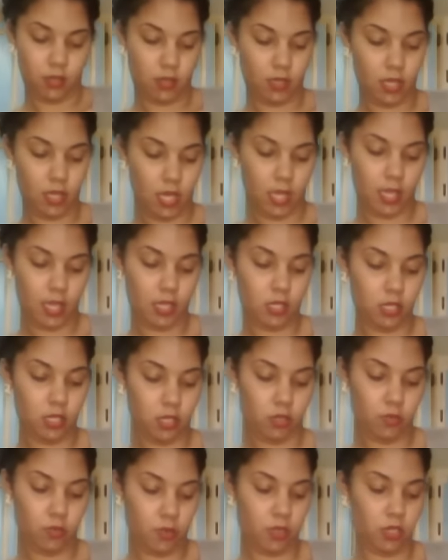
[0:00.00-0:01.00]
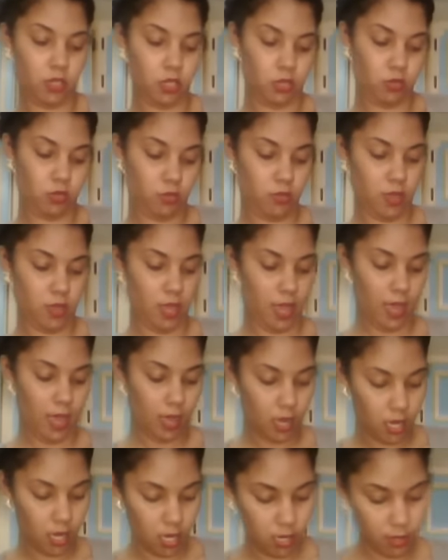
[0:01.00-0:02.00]
Okay, so we're going to do
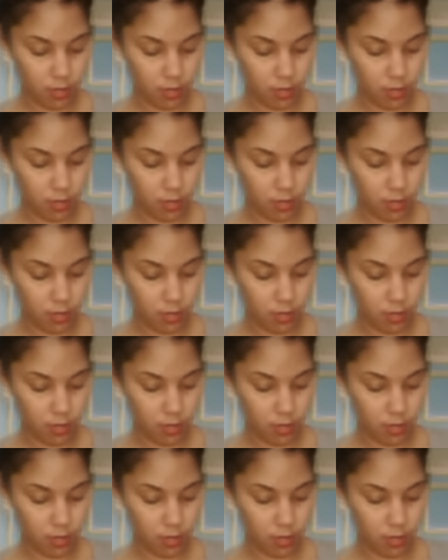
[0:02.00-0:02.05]
that.